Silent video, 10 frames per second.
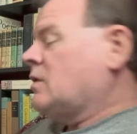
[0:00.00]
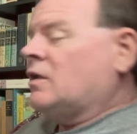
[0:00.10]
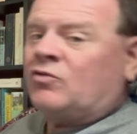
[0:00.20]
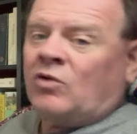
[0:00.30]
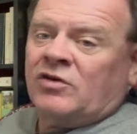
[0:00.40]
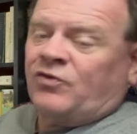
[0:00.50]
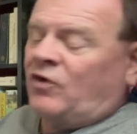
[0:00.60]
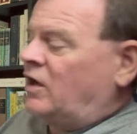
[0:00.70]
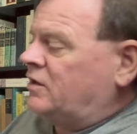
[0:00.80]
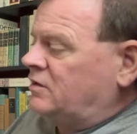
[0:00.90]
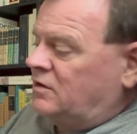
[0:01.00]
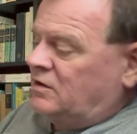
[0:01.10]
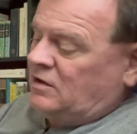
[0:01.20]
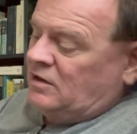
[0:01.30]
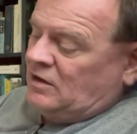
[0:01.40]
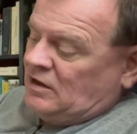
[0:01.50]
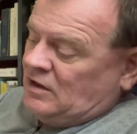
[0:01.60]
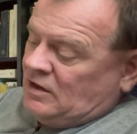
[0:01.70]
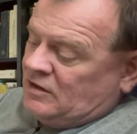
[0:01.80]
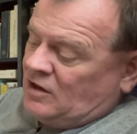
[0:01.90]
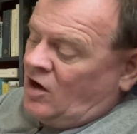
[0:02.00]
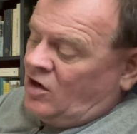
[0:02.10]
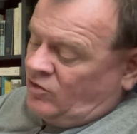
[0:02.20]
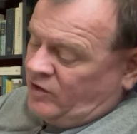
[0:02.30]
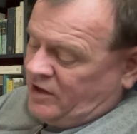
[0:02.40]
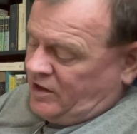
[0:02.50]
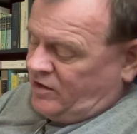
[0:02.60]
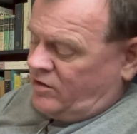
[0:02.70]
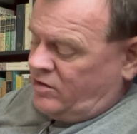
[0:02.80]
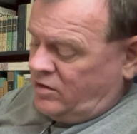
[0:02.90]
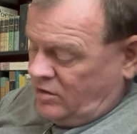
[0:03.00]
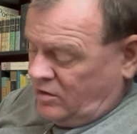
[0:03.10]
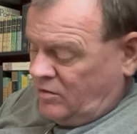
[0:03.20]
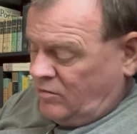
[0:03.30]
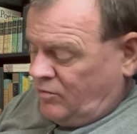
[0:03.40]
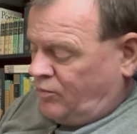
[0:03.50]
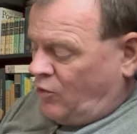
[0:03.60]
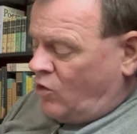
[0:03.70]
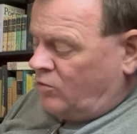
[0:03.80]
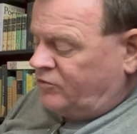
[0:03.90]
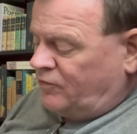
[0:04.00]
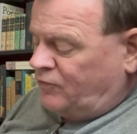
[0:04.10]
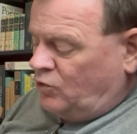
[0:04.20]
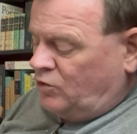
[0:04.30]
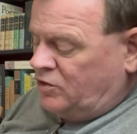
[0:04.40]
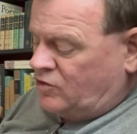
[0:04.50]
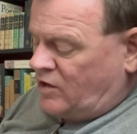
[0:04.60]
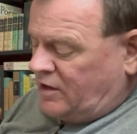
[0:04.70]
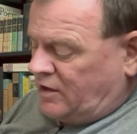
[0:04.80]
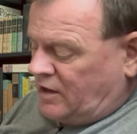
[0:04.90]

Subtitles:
This one's fun. The Hungry Ear, Poems of Food and Drink,